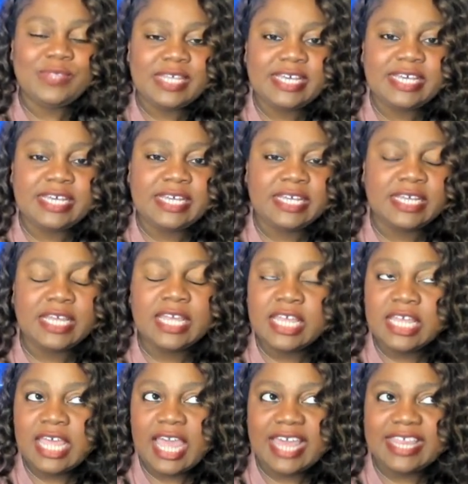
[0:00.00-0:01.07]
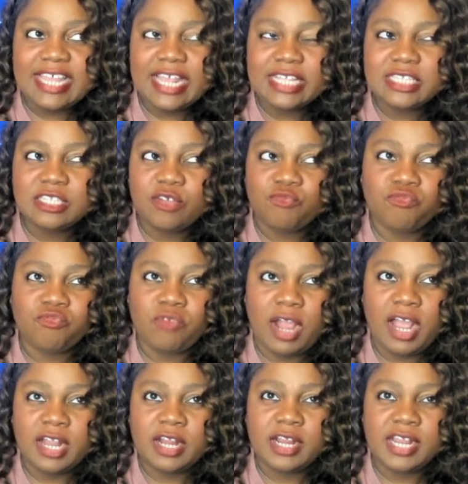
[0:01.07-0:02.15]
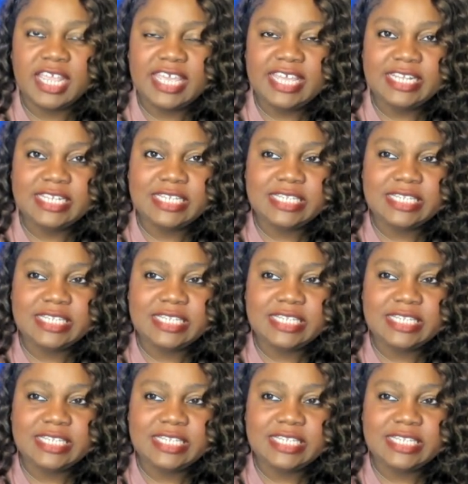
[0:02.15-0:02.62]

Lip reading: I think it's the rocket